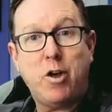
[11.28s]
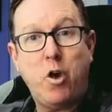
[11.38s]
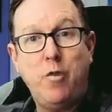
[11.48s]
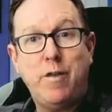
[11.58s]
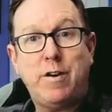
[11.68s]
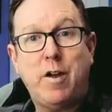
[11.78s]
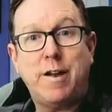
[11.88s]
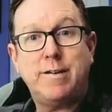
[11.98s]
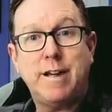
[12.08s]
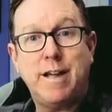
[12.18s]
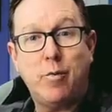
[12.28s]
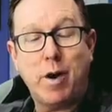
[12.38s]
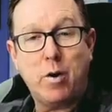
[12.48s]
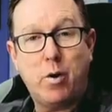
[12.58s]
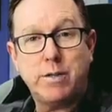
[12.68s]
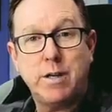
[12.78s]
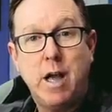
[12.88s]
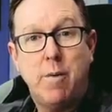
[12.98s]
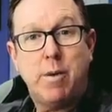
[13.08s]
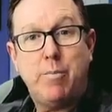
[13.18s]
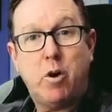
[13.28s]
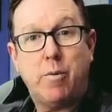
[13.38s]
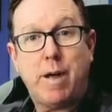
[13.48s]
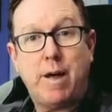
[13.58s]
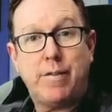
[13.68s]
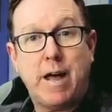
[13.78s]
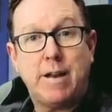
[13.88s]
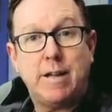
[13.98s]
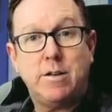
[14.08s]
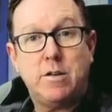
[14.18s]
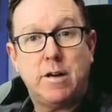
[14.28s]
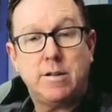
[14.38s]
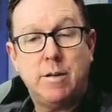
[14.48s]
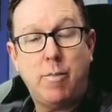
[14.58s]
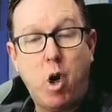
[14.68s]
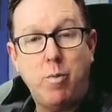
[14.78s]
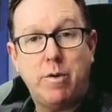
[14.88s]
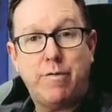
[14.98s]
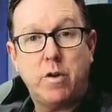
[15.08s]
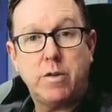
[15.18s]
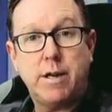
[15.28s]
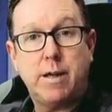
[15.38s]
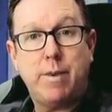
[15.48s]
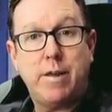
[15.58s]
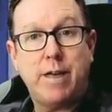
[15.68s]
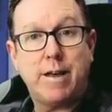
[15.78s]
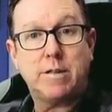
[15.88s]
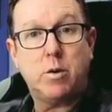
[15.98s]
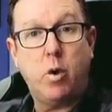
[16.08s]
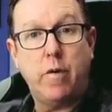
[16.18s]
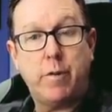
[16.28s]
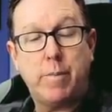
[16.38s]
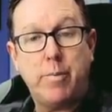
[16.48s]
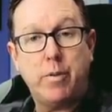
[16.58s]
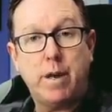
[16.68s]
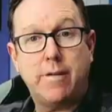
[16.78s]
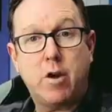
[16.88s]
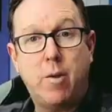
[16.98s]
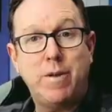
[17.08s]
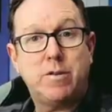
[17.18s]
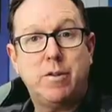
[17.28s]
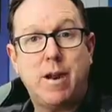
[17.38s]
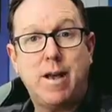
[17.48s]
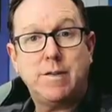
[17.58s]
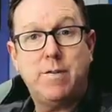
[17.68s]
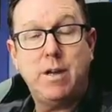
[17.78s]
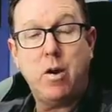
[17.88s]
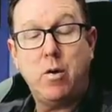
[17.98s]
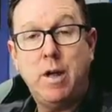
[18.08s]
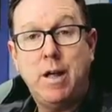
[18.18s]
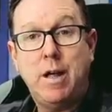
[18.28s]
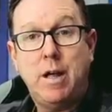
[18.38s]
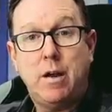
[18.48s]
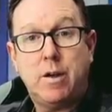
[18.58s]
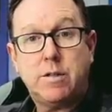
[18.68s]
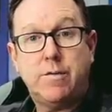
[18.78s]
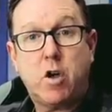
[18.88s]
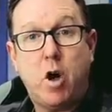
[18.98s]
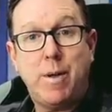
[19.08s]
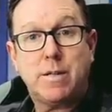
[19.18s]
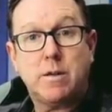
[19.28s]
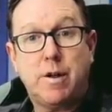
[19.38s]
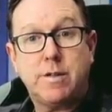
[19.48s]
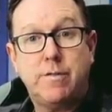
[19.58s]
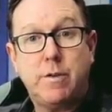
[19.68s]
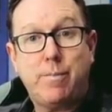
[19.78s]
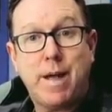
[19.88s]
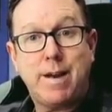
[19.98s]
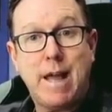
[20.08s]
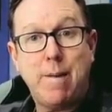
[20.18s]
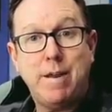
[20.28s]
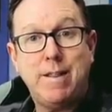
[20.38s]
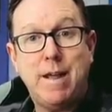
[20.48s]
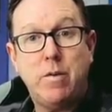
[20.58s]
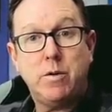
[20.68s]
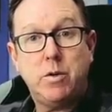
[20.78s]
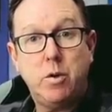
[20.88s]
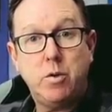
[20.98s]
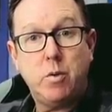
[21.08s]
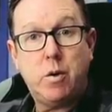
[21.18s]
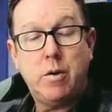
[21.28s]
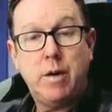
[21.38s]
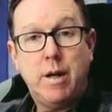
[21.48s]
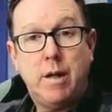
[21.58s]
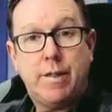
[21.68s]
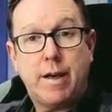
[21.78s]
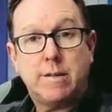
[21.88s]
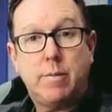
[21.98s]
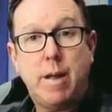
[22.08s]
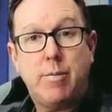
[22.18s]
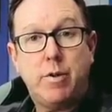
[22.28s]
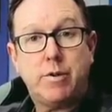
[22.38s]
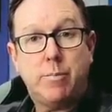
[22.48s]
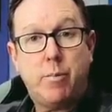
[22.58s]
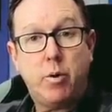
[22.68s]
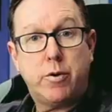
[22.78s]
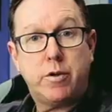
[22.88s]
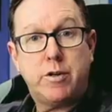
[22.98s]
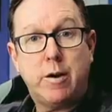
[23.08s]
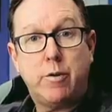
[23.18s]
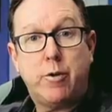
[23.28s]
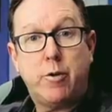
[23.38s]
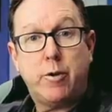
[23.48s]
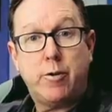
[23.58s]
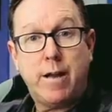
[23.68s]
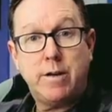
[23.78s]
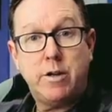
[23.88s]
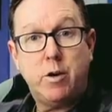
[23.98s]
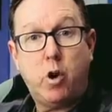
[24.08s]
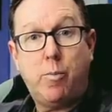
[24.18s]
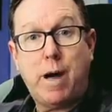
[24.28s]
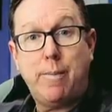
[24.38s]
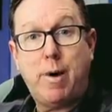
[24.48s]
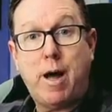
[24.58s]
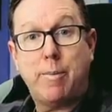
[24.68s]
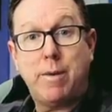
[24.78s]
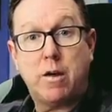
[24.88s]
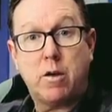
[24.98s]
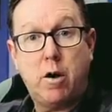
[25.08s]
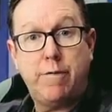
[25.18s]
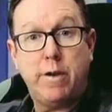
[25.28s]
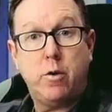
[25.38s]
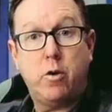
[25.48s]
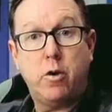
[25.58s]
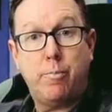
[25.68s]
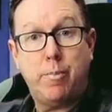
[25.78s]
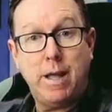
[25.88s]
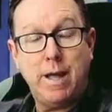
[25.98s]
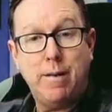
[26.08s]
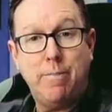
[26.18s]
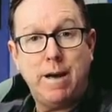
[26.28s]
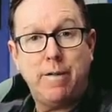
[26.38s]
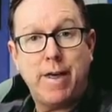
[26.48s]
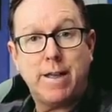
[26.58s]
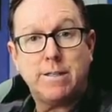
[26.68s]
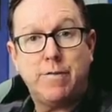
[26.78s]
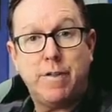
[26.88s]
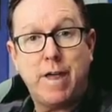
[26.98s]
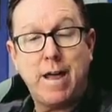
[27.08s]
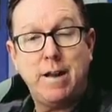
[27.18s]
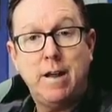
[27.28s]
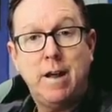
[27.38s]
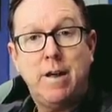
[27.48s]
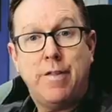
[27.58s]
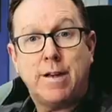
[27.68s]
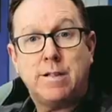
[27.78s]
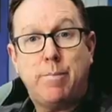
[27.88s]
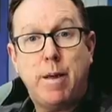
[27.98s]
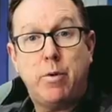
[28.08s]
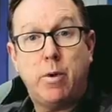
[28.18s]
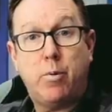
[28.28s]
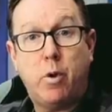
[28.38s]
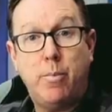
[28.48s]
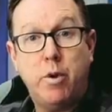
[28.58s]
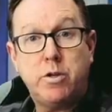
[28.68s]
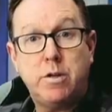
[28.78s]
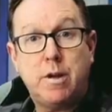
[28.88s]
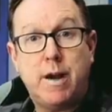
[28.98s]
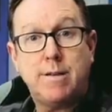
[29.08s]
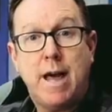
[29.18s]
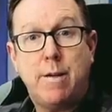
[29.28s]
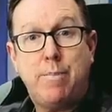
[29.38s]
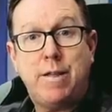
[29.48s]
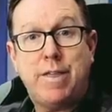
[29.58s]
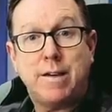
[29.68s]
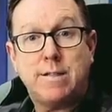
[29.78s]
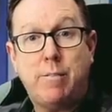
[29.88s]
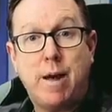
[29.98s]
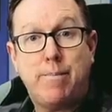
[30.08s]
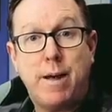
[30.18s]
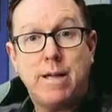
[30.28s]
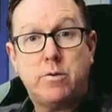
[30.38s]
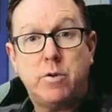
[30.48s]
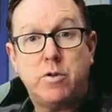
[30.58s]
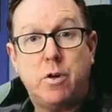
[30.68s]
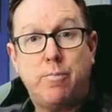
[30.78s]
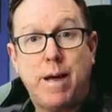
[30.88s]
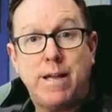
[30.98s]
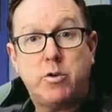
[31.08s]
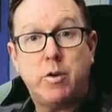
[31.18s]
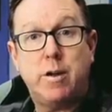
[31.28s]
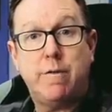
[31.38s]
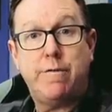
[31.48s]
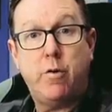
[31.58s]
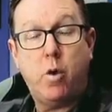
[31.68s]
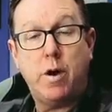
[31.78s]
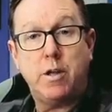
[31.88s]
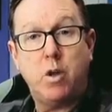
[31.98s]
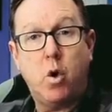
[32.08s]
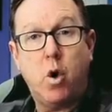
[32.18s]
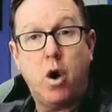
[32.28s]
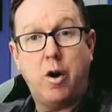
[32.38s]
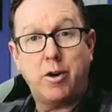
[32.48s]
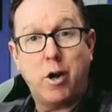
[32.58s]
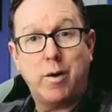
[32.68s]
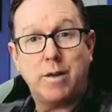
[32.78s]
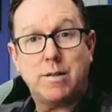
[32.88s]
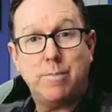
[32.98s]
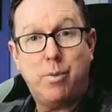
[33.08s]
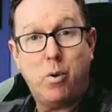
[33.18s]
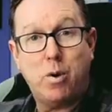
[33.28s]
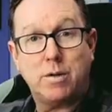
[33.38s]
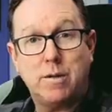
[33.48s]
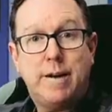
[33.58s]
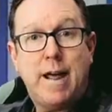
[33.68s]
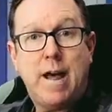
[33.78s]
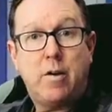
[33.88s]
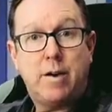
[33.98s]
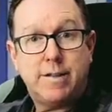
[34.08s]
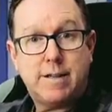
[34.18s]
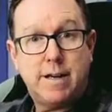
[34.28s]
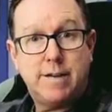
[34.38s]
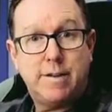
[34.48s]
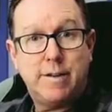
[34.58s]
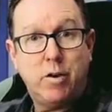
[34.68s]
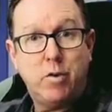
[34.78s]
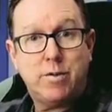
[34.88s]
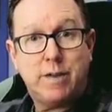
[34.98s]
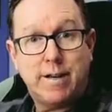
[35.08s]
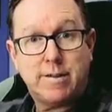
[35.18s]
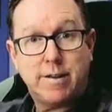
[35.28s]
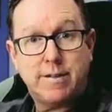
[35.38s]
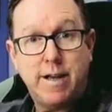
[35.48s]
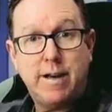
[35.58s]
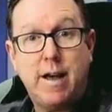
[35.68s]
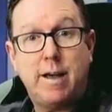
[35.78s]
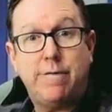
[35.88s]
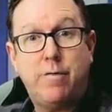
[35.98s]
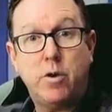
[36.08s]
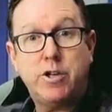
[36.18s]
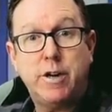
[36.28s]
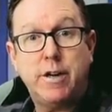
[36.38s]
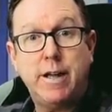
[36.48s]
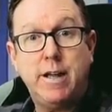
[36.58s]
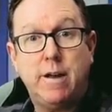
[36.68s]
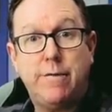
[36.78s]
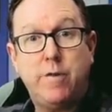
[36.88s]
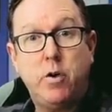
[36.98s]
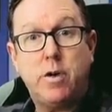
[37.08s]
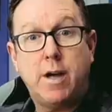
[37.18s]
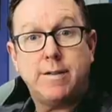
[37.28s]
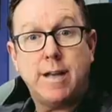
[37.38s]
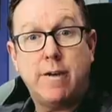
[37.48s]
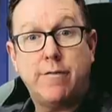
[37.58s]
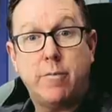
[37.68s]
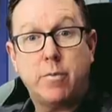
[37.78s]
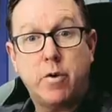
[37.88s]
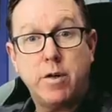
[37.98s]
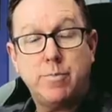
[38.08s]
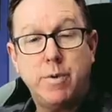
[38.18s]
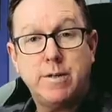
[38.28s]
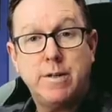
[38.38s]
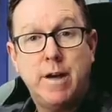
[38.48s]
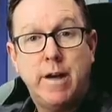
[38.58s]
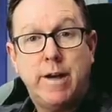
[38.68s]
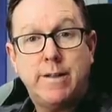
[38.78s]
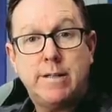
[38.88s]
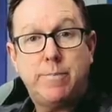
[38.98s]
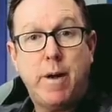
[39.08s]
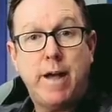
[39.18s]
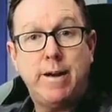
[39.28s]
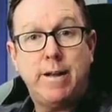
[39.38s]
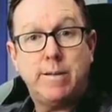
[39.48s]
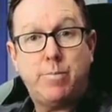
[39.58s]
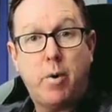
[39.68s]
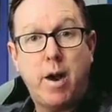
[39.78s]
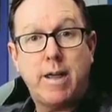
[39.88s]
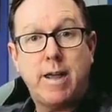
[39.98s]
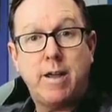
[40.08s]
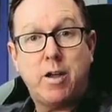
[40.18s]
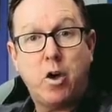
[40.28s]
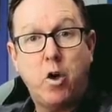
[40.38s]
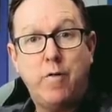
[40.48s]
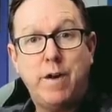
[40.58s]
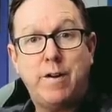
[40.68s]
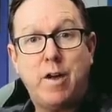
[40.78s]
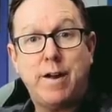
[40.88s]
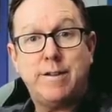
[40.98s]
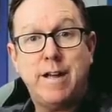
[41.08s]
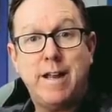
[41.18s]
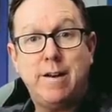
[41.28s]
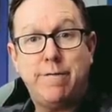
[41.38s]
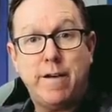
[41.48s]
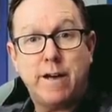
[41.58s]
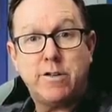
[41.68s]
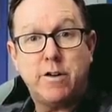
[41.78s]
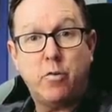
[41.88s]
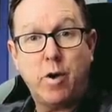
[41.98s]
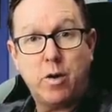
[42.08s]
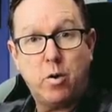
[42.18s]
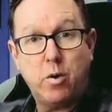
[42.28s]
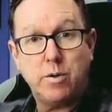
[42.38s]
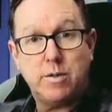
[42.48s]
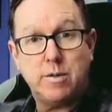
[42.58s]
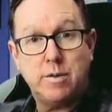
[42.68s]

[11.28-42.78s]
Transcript: COVID 19 records. But more about that in just a moment. Firstly, a big thanks to all of the people that left comments on the last video. Lots of comments, lots of debate happening there as usual. Thanks to people that supported the channel through a donation or by buying me a coffee or a beer. Many thanks for that. Thanks to people that bought merchandise, and a big thanks to my patrons on Patreon for your ongoing support. Now, let's get into the news. And as I said, unfortunately, a few days out from Christmas, and Spain is breaking COVID 19 infection records.